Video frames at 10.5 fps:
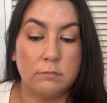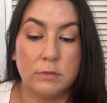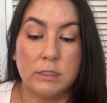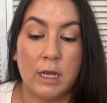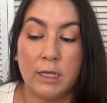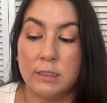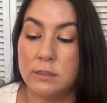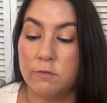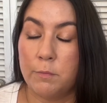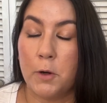tons
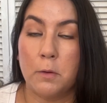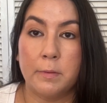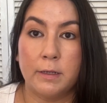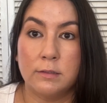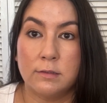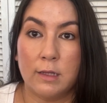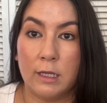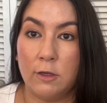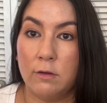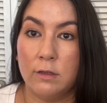of purpose that
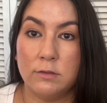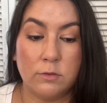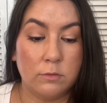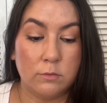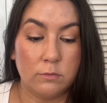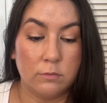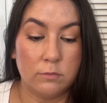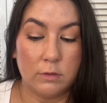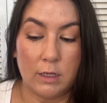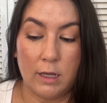you can do,
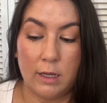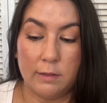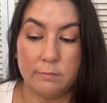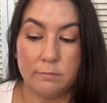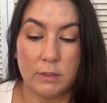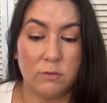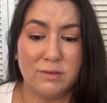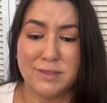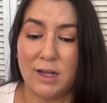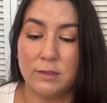
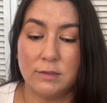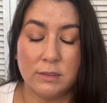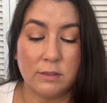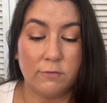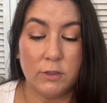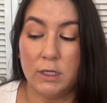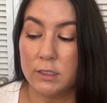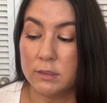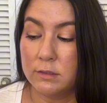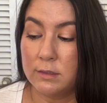tons of
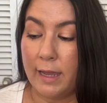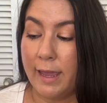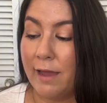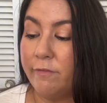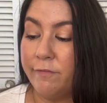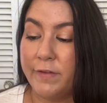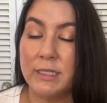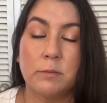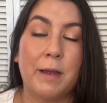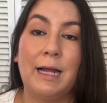looks. I have
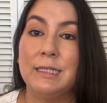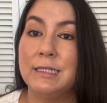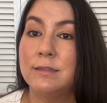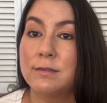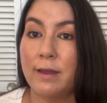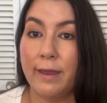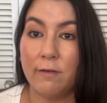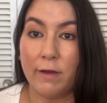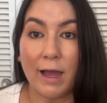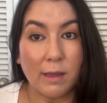face palettes, I have
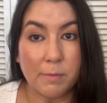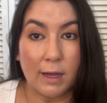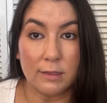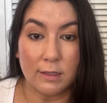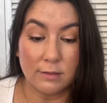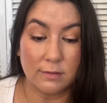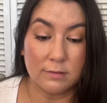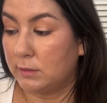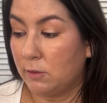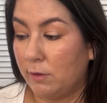eye
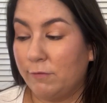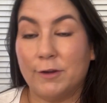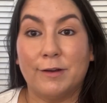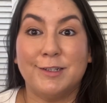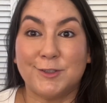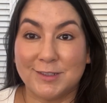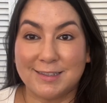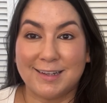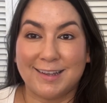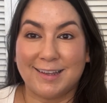palettes. So if you're
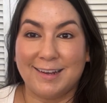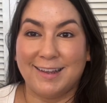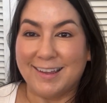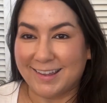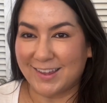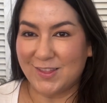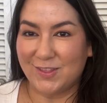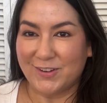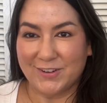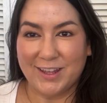interested in
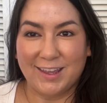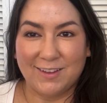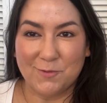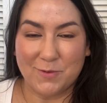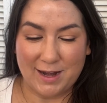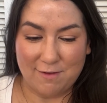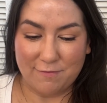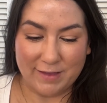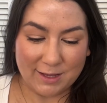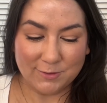learning what I
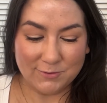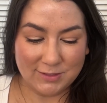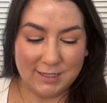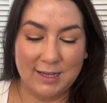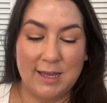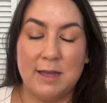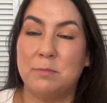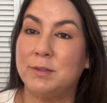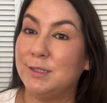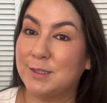found,
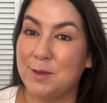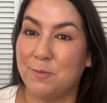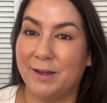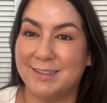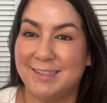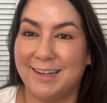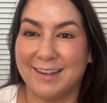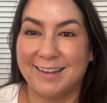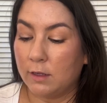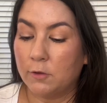please keep watching.
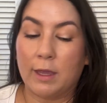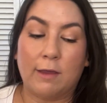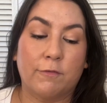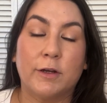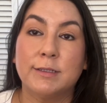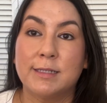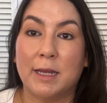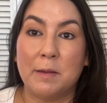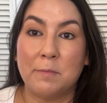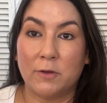Okay, first
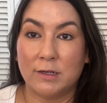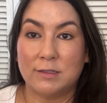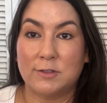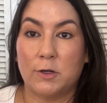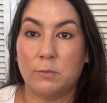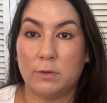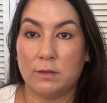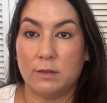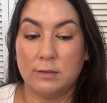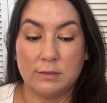I am going to start with
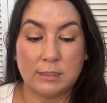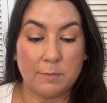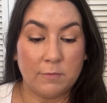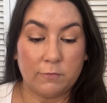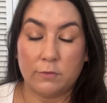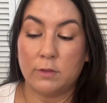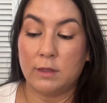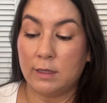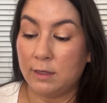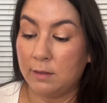some of
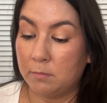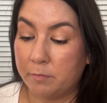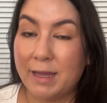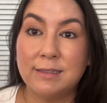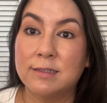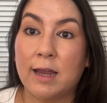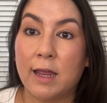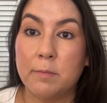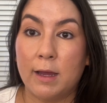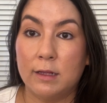the best eye
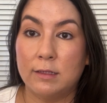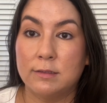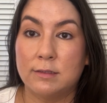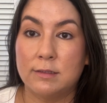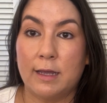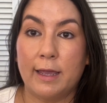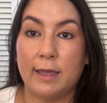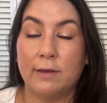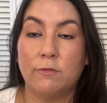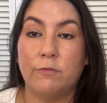palettes I
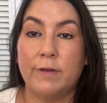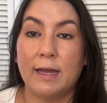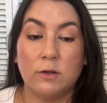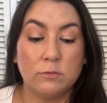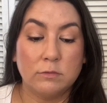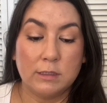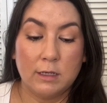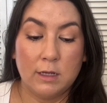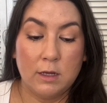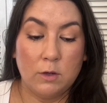have found
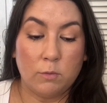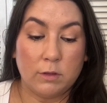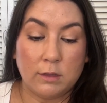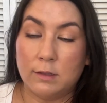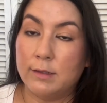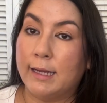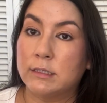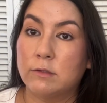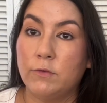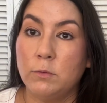within the
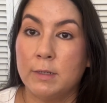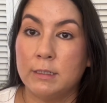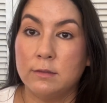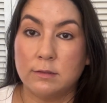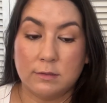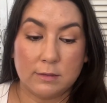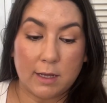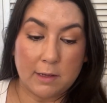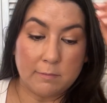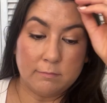last few months.
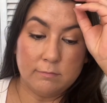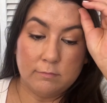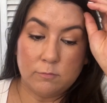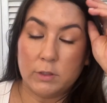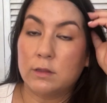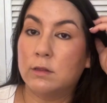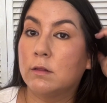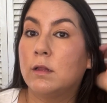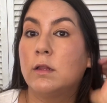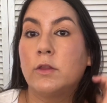With
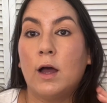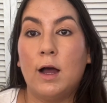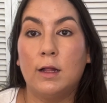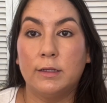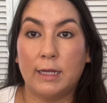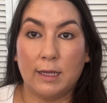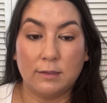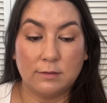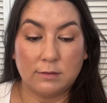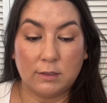the
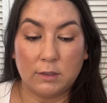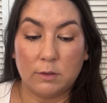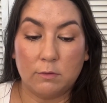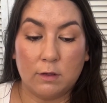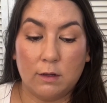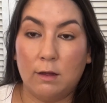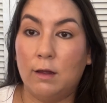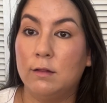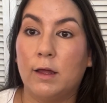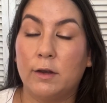holidays,
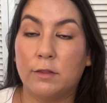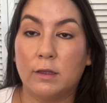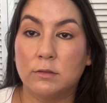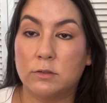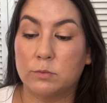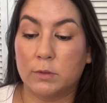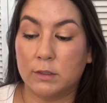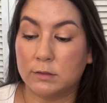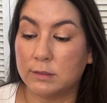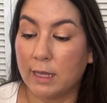a lot of things were
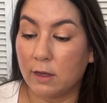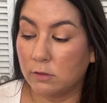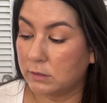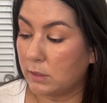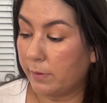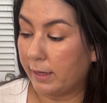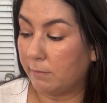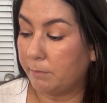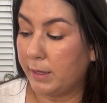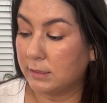on sale, so I
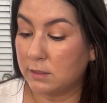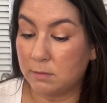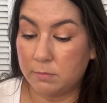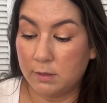picked up